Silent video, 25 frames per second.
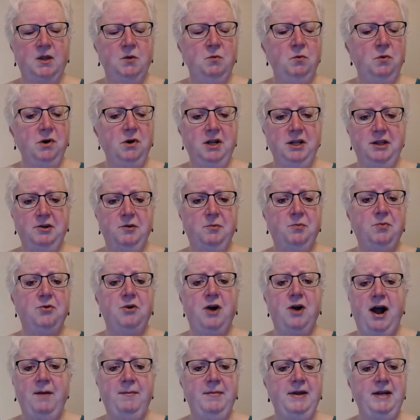were either
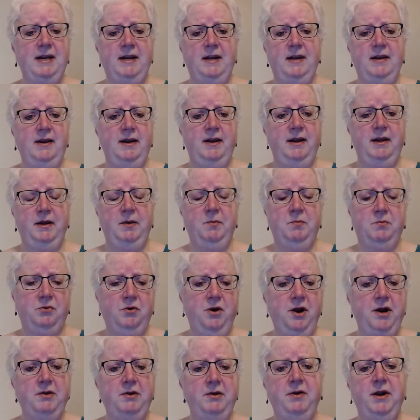prominent in
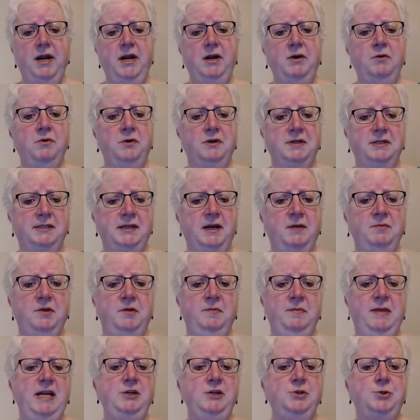embroidery or
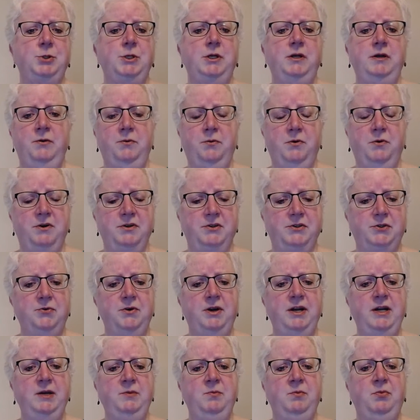sublimation or
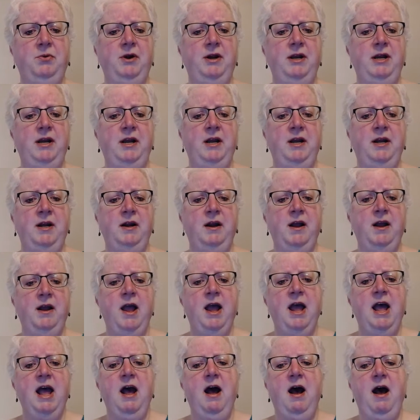screen printing,
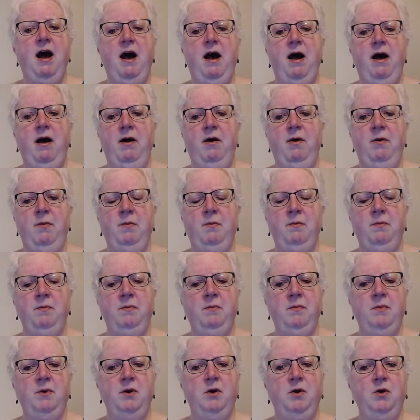
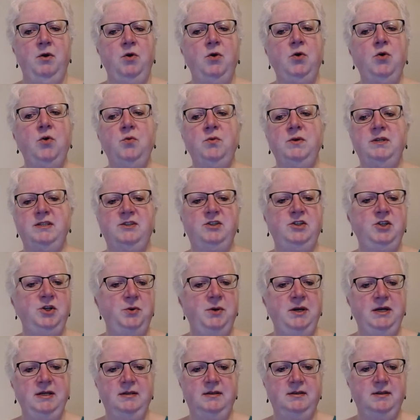who was
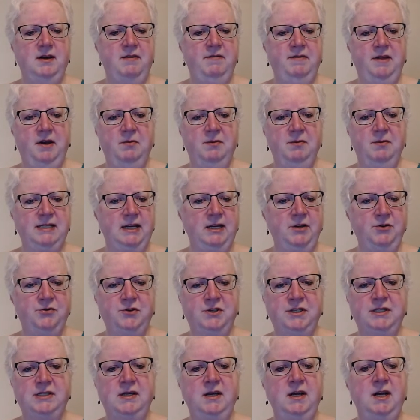doing stuff that was
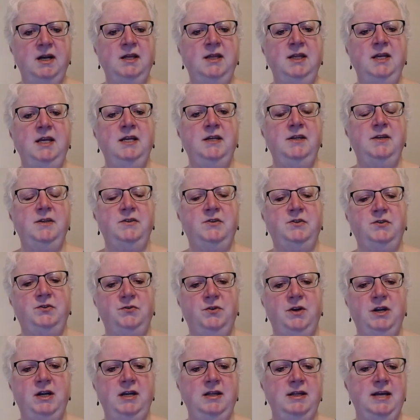interesting in the
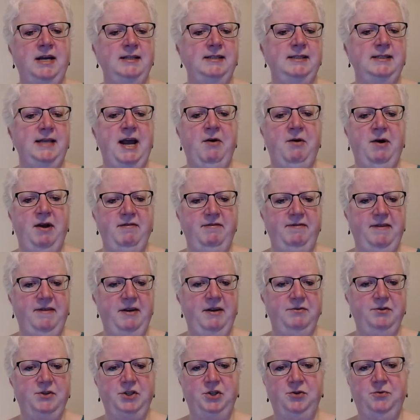industry. That's how I
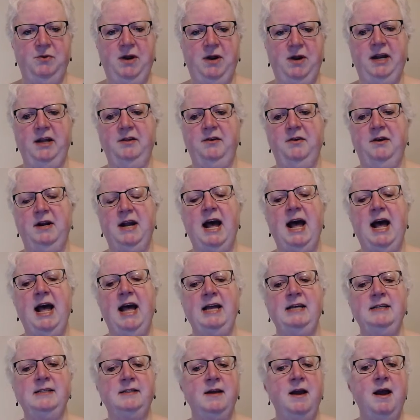found 2 regular
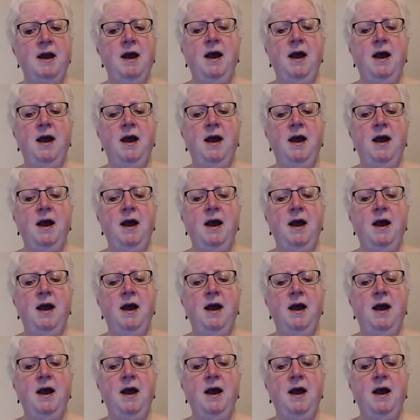guys.